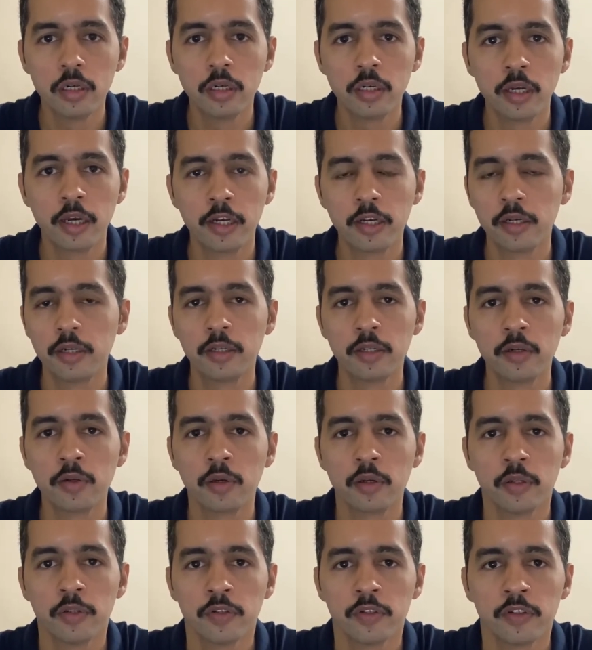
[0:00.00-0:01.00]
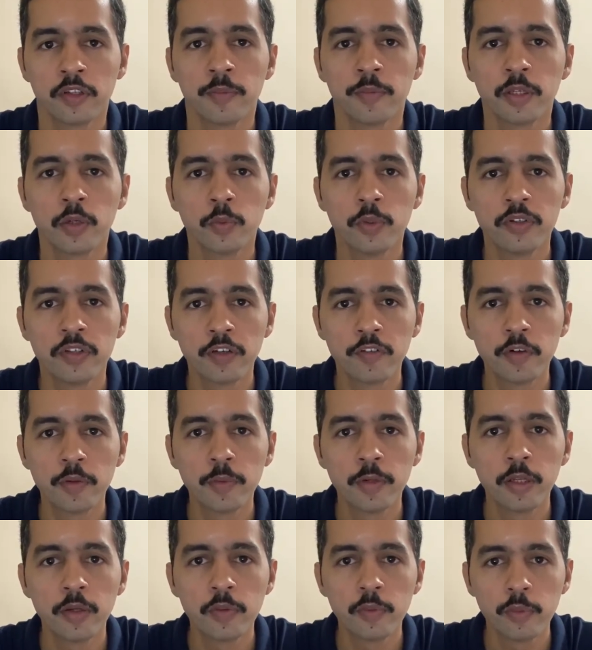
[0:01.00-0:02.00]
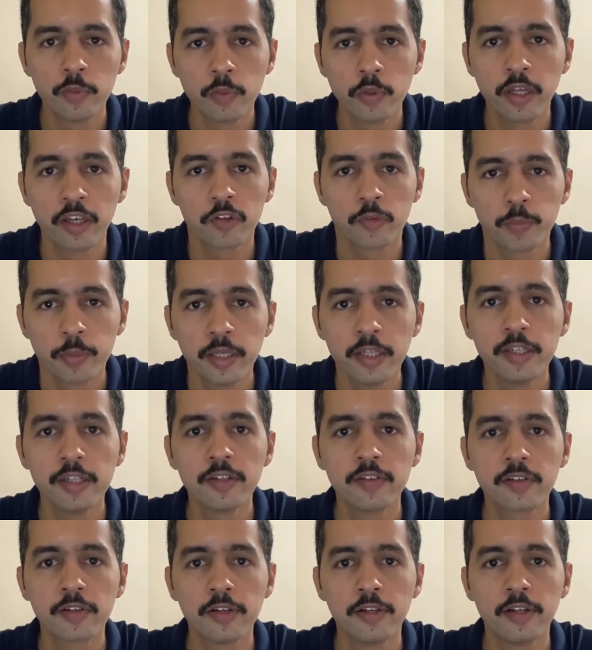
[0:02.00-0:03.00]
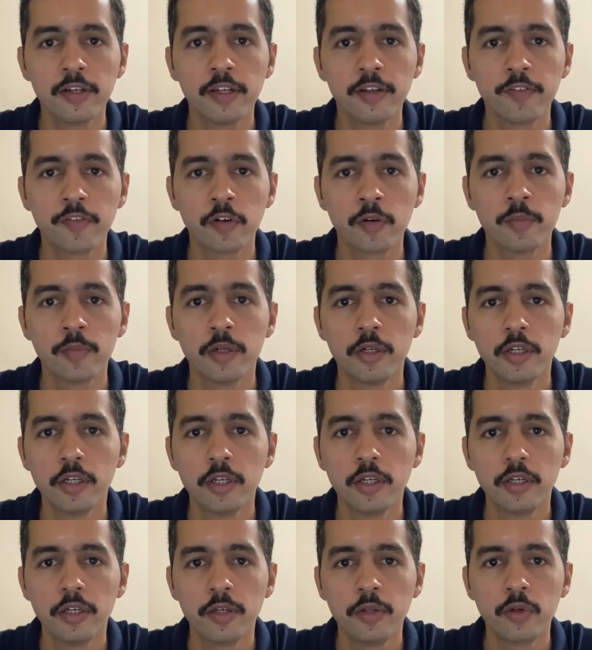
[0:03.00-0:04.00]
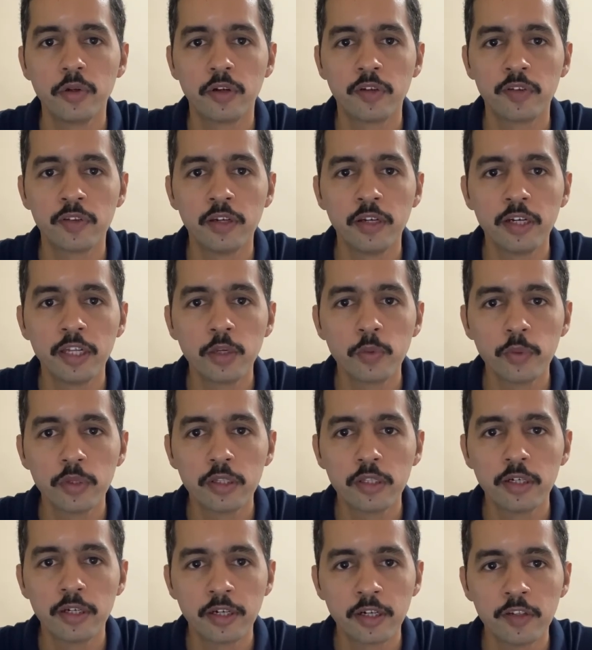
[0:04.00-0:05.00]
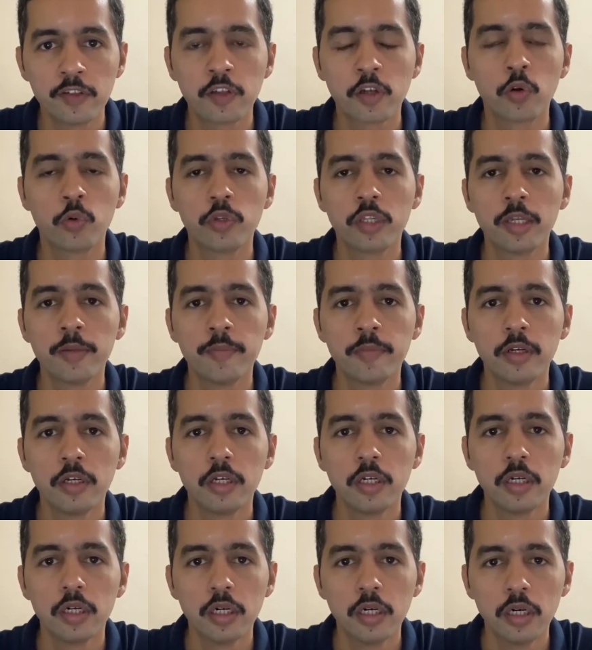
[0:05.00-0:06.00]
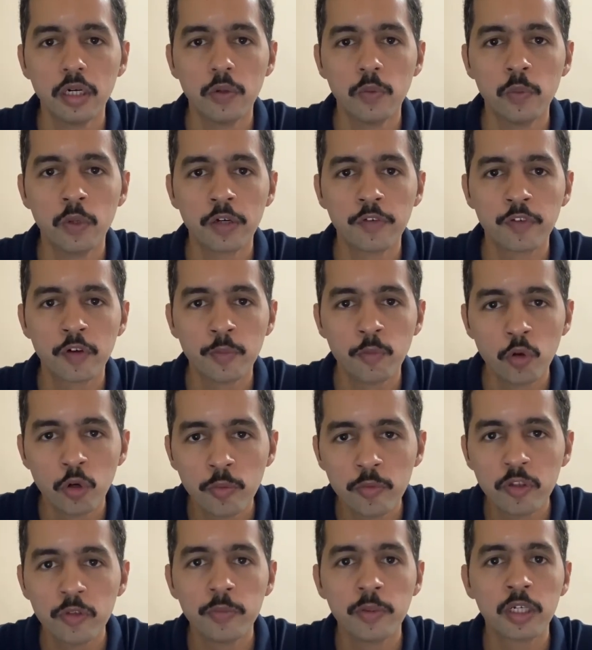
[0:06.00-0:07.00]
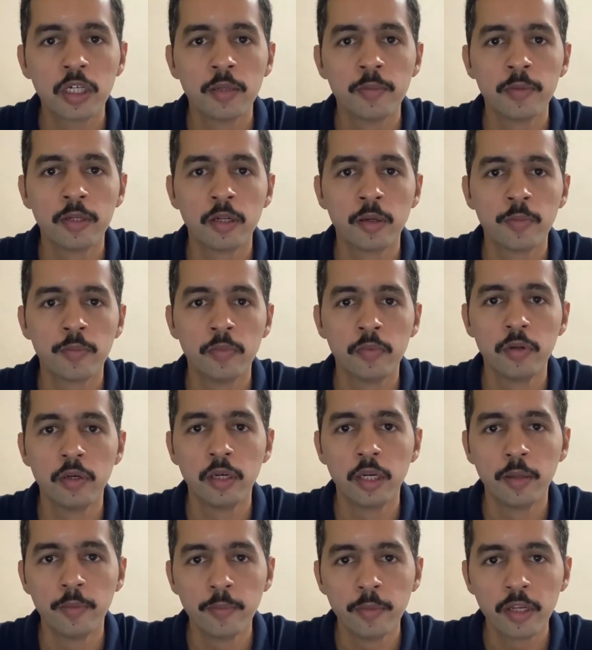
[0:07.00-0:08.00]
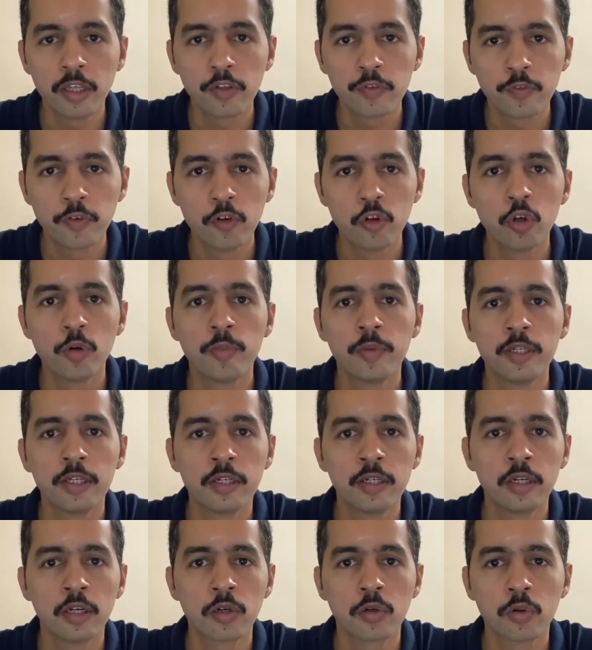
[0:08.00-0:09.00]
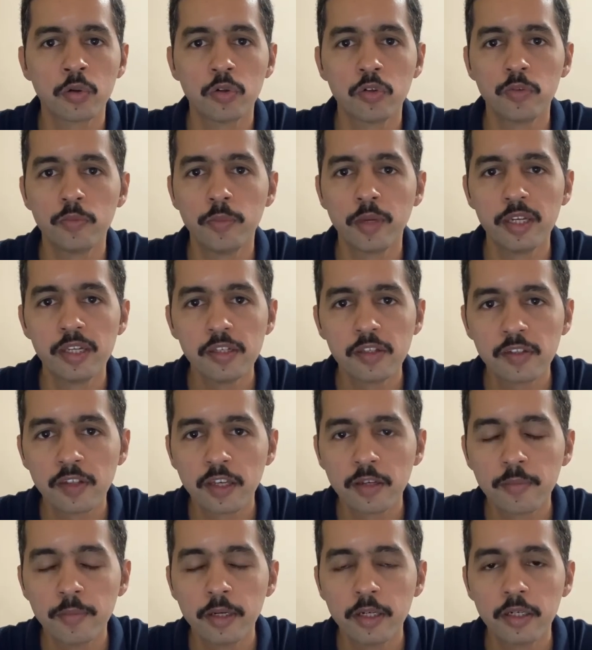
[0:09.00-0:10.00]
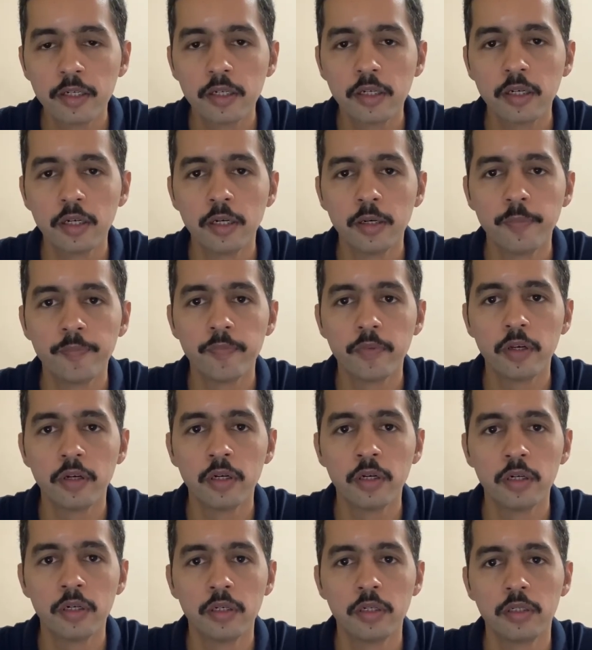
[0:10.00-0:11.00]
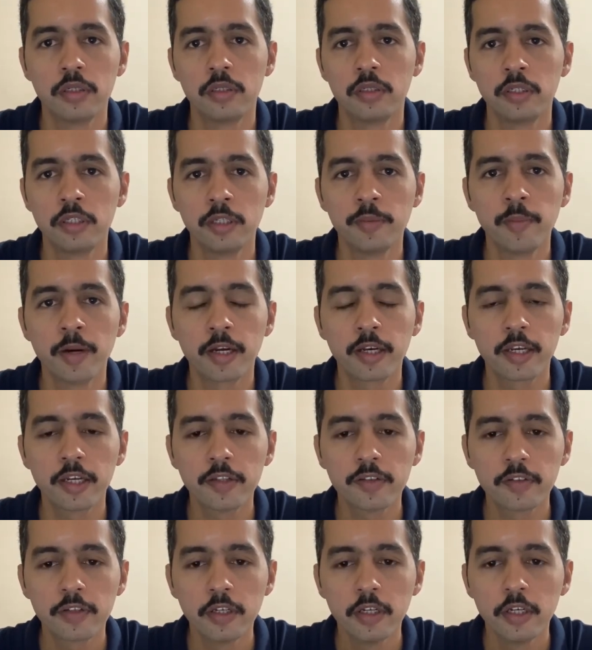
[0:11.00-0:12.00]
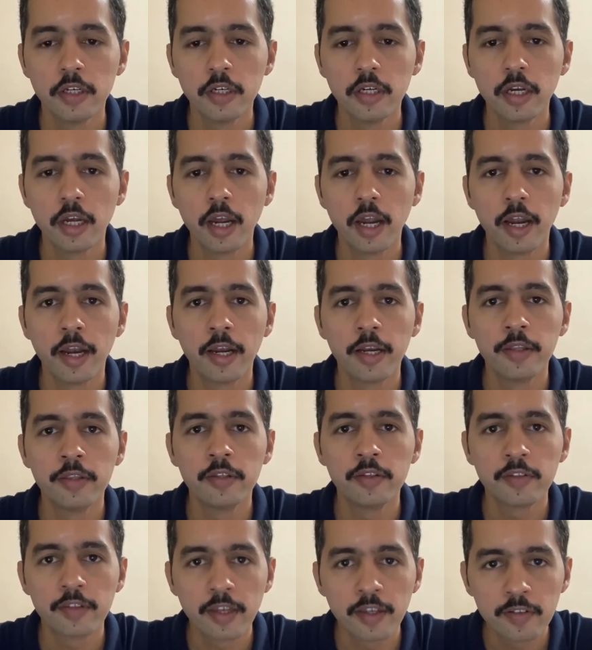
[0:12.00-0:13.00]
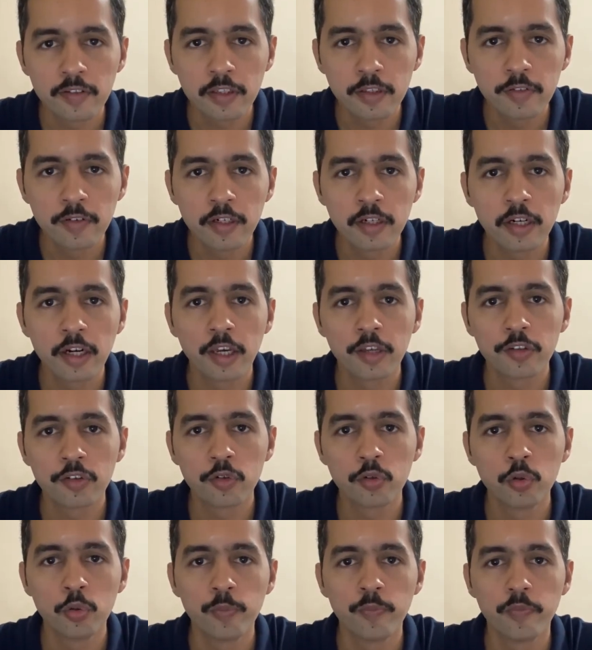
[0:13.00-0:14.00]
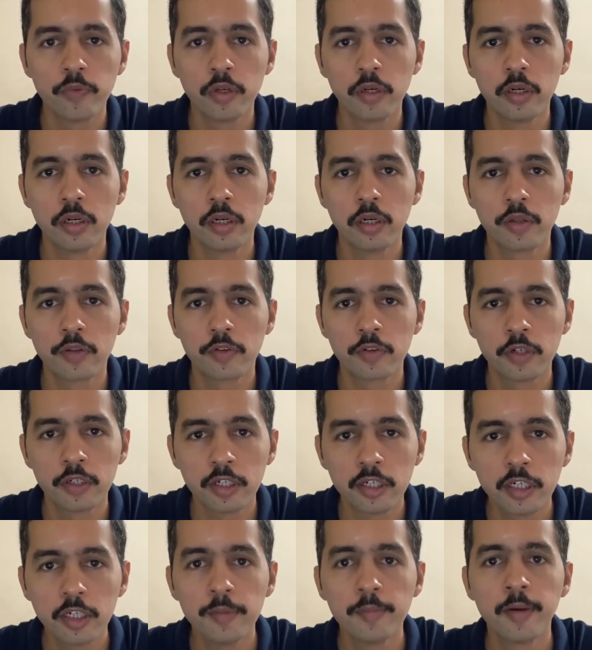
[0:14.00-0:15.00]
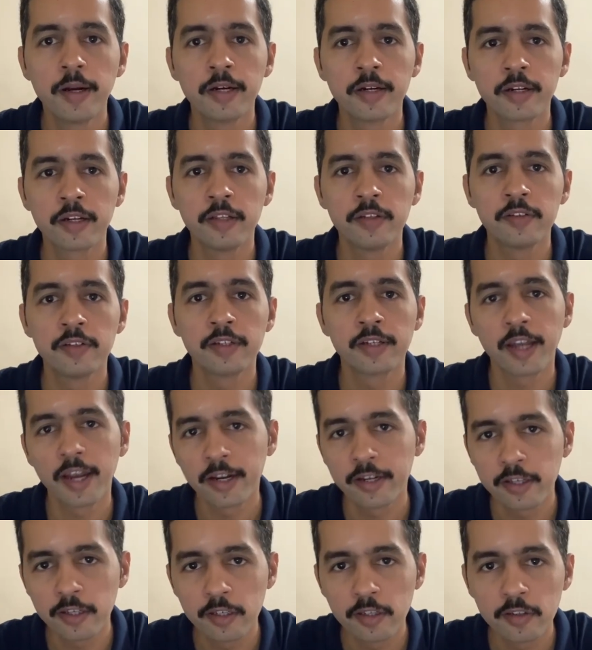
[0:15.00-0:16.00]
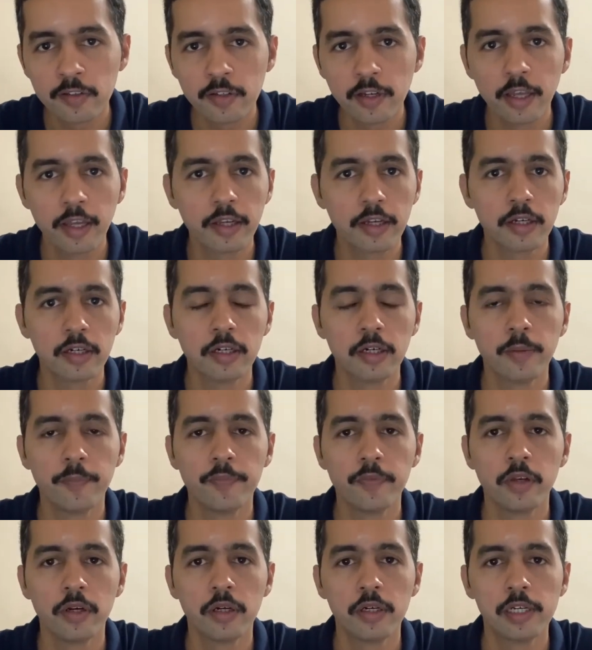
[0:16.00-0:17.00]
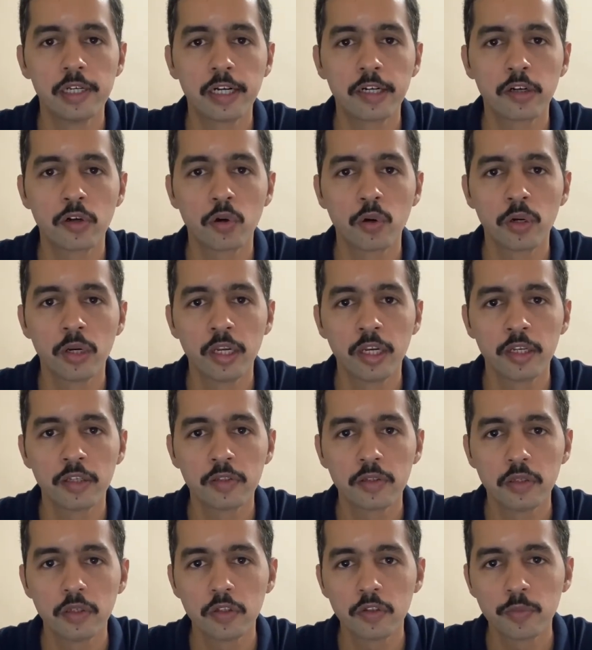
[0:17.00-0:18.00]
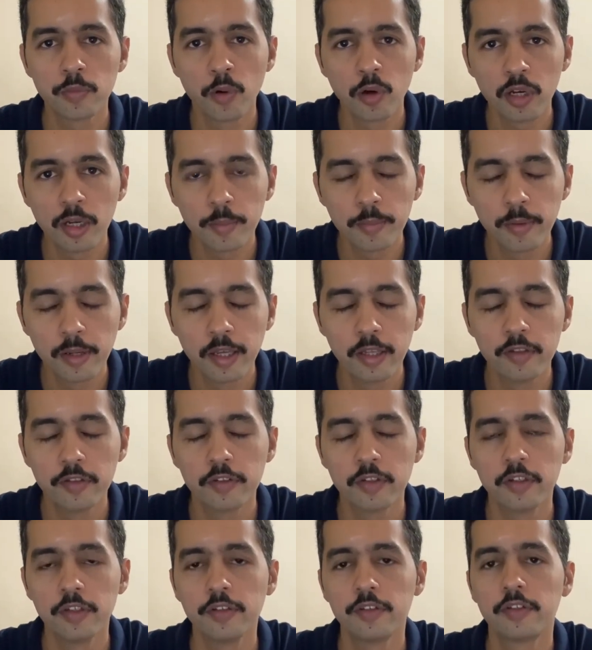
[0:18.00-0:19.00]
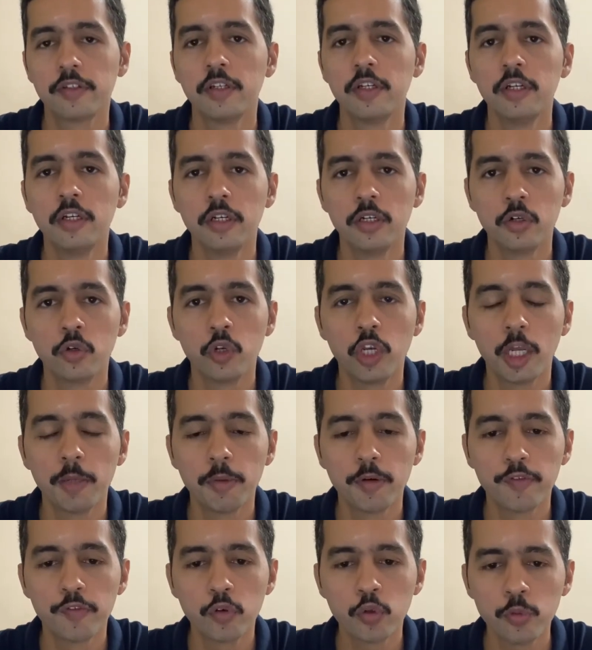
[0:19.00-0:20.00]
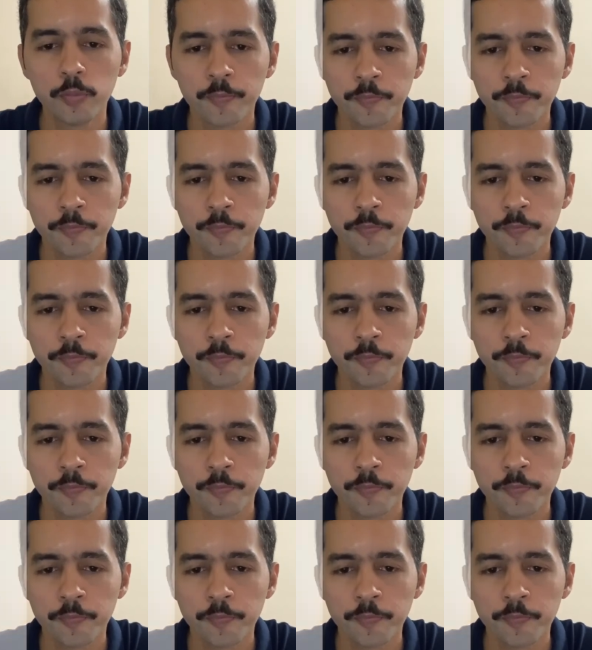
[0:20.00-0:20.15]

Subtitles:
and this is something which everybody would experience clearly from resonating with the trends around them. Work from home has become an embraced phenomenon across many a segment in the markets, and this has given rise to certain demand trends in categories like electronics, small appliances, to name a few.